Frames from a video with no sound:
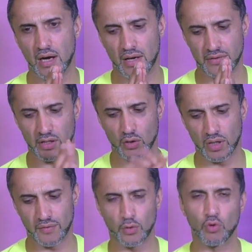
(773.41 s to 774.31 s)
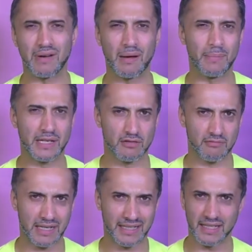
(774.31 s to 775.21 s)
I think you'll have an all-round better
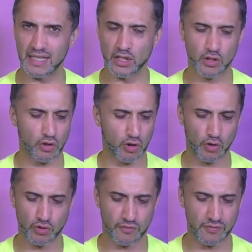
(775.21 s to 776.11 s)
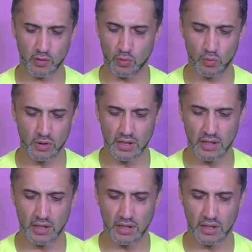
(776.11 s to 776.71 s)
racket and you're not going to feel